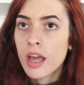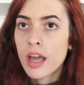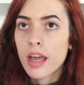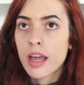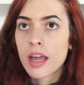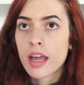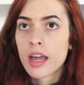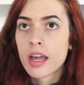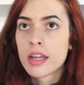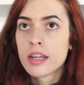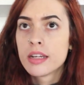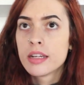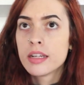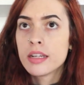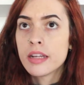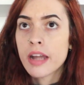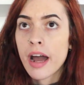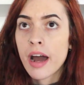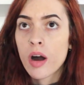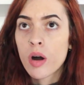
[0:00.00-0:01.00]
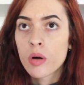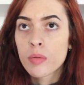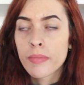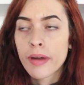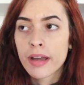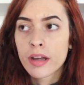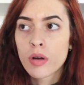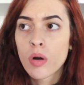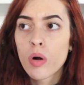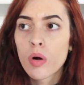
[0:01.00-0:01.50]
And now
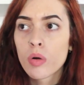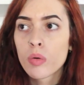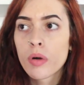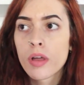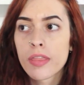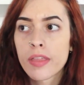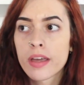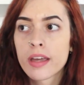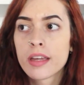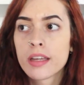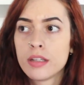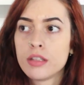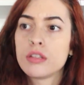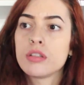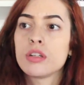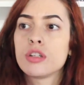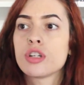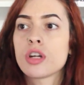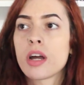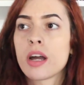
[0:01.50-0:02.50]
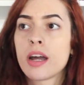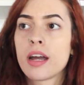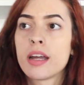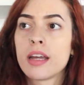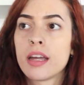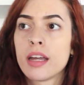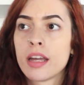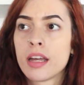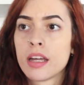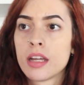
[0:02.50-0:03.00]
my goal with it is to try
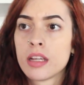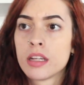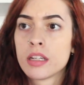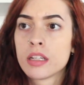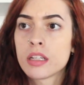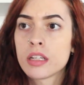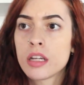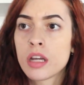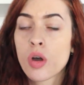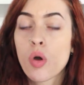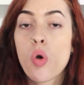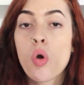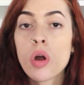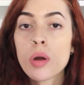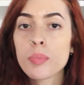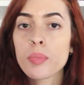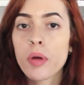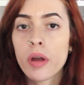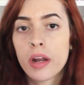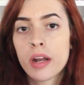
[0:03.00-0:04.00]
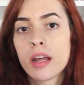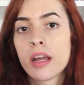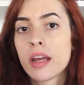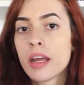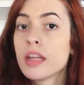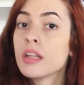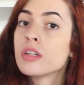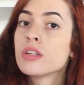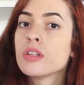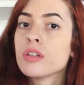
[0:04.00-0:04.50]
and incorporate it
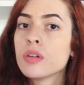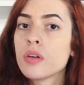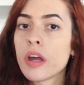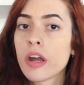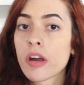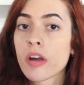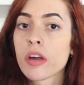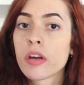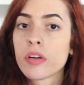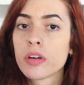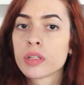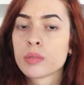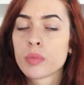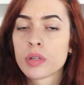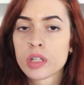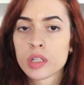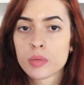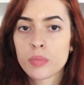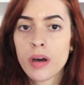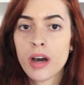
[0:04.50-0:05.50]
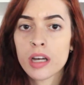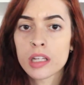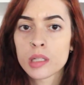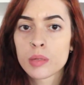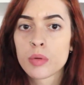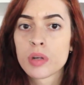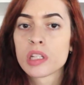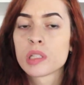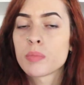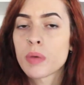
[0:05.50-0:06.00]
into aerial as much as
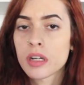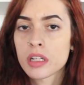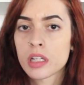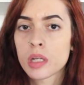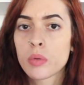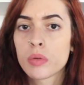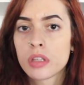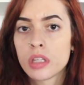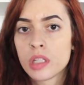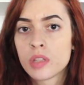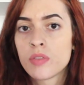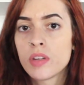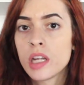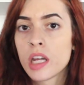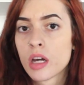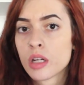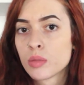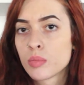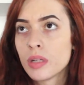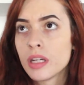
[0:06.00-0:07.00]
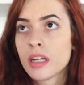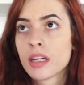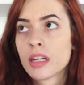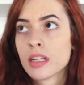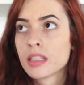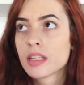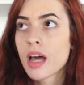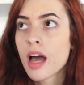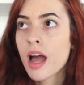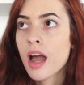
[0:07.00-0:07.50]
possible, especially with these videos,
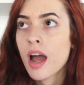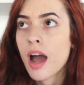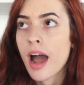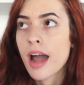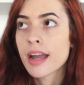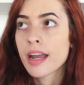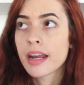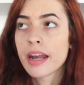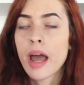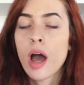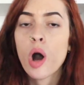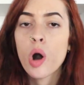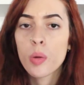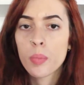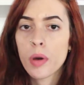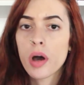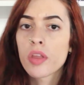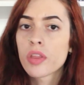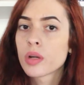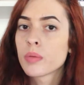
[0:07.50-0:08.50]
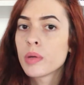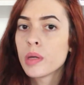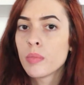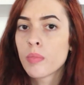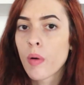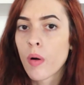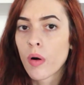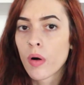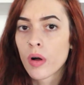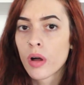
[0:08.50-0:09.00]
because I can help other
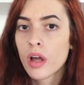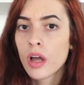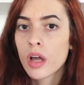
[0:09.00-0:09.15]
people